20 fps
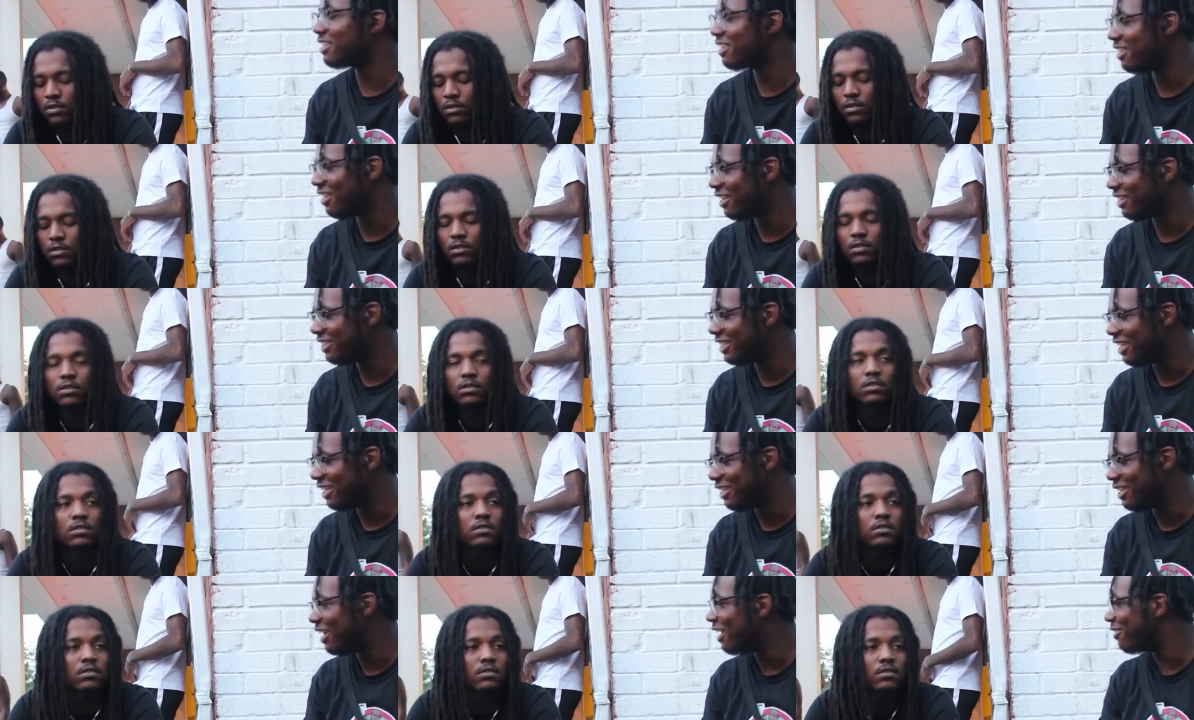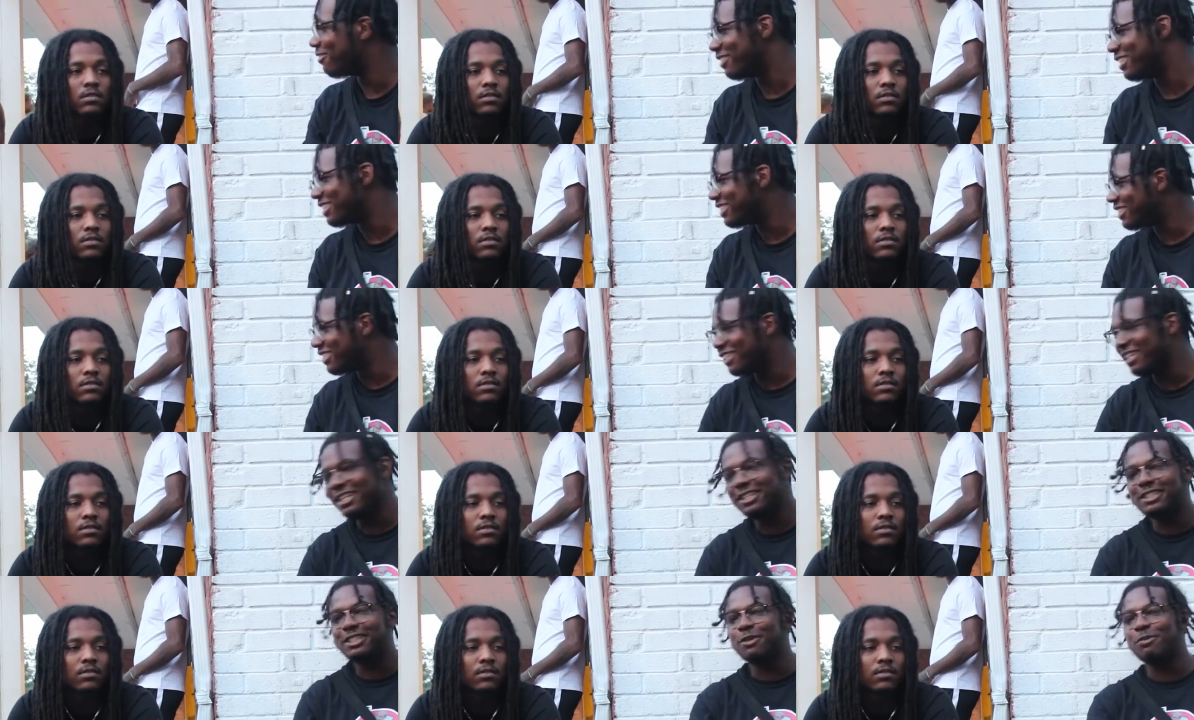Speaker 1: just looking like they deaf. This
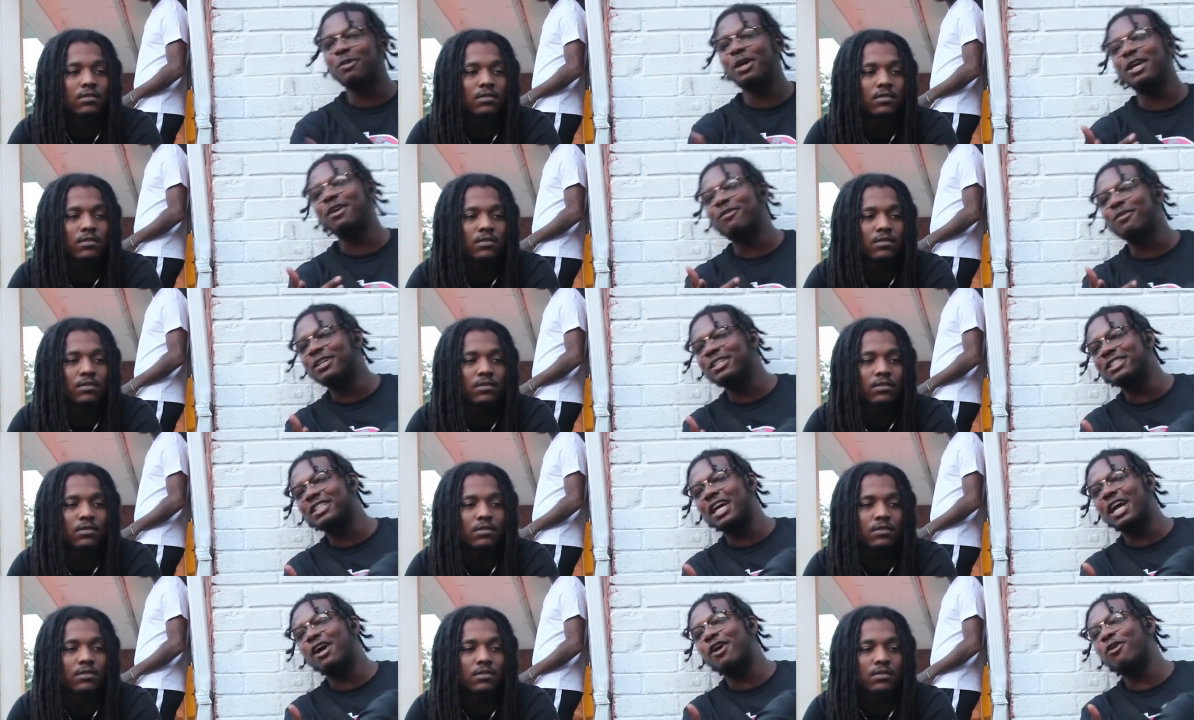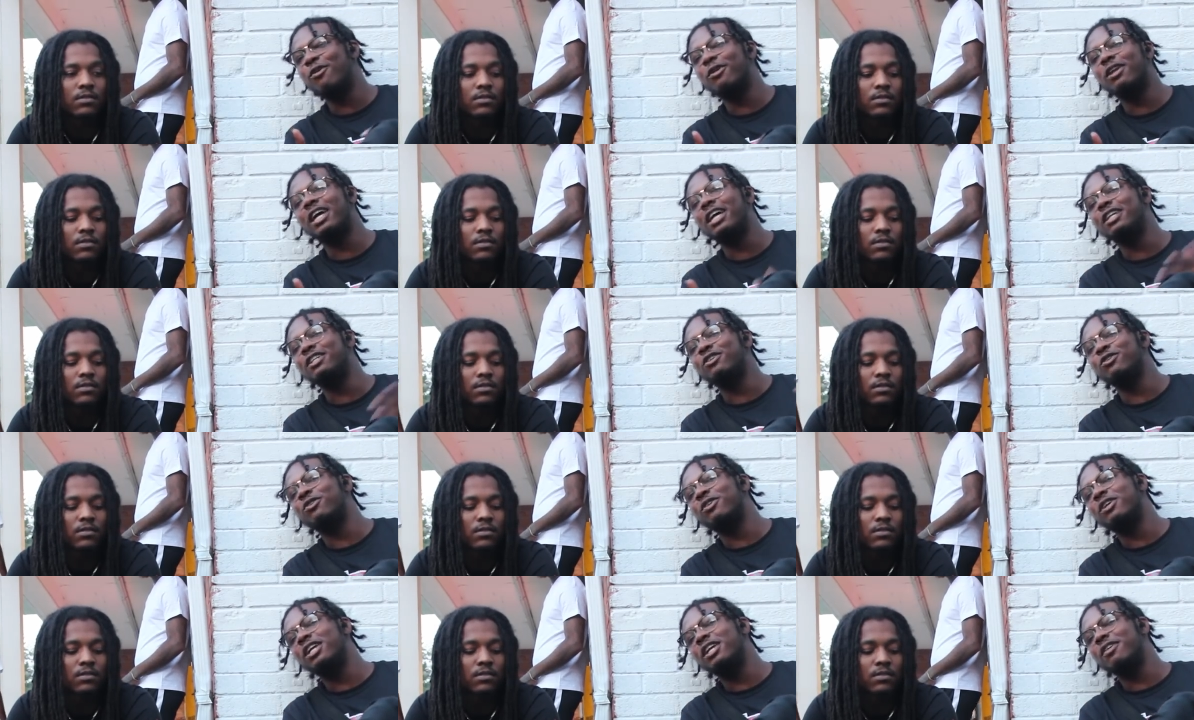this the main reason I don't
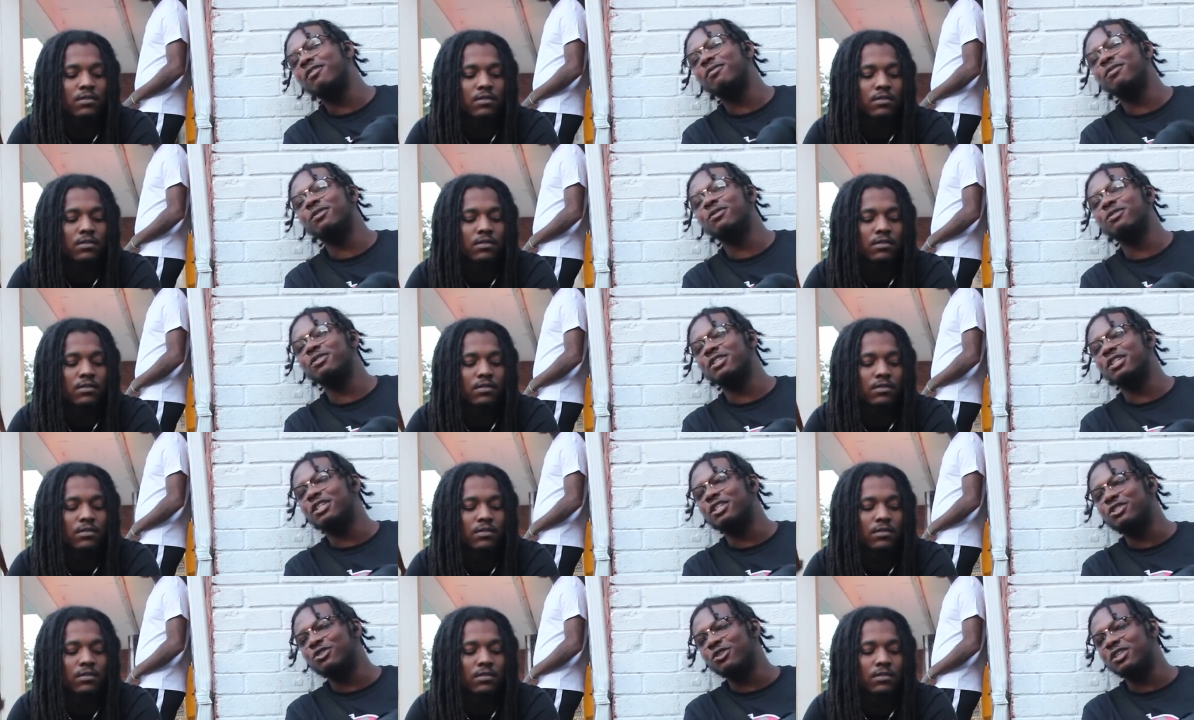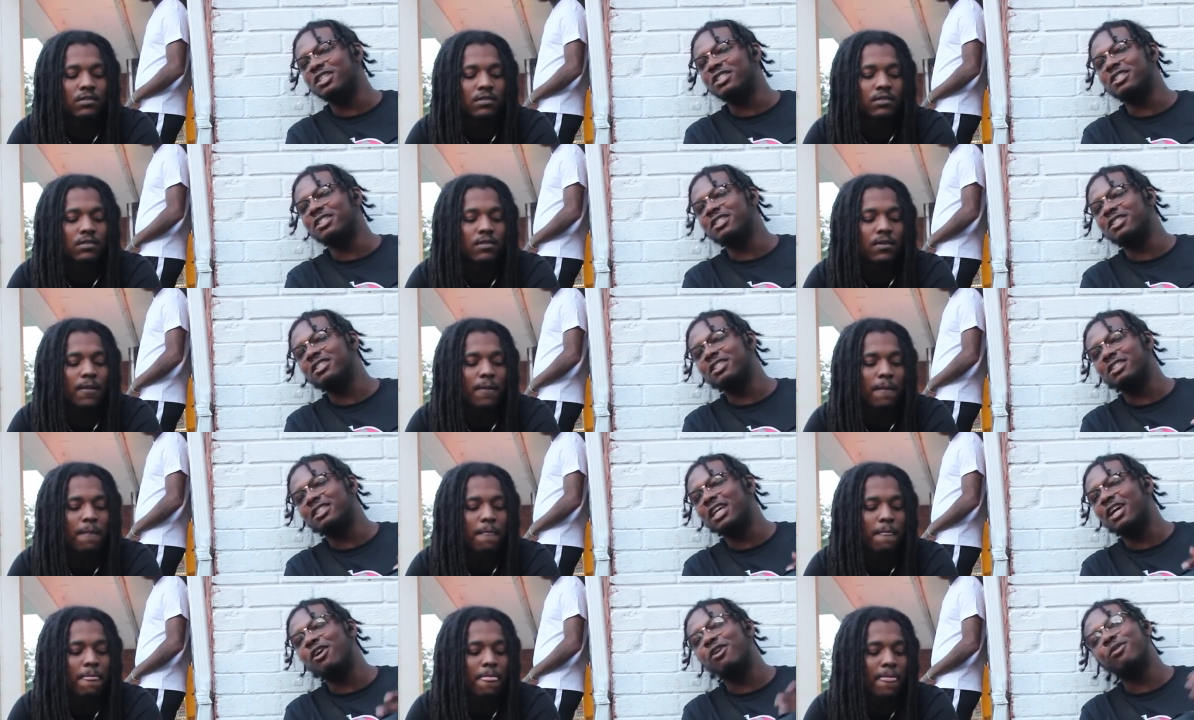like doing interviews in the trenches
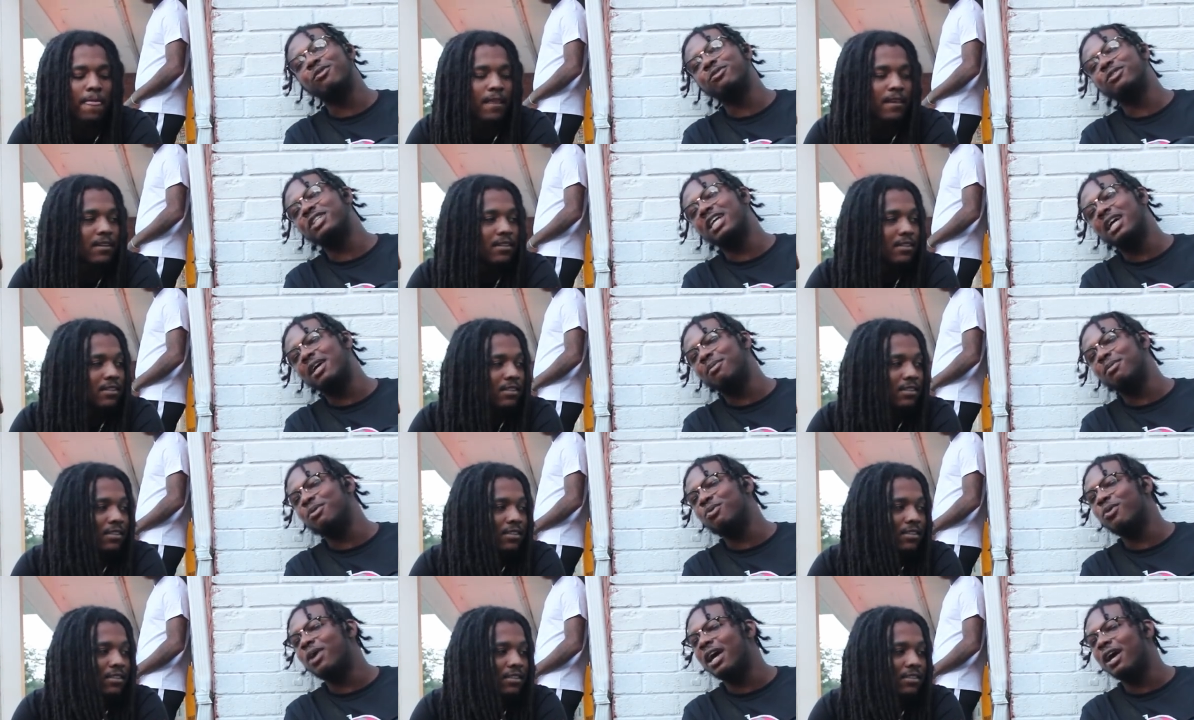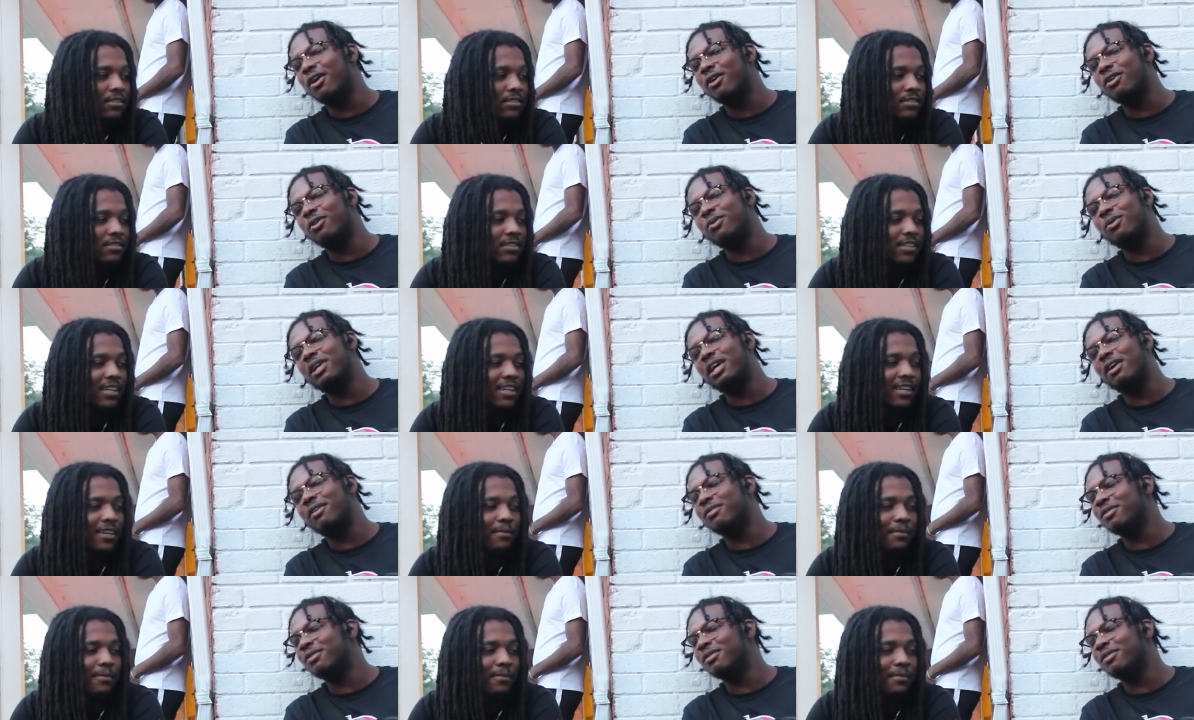because I don't try to be wild or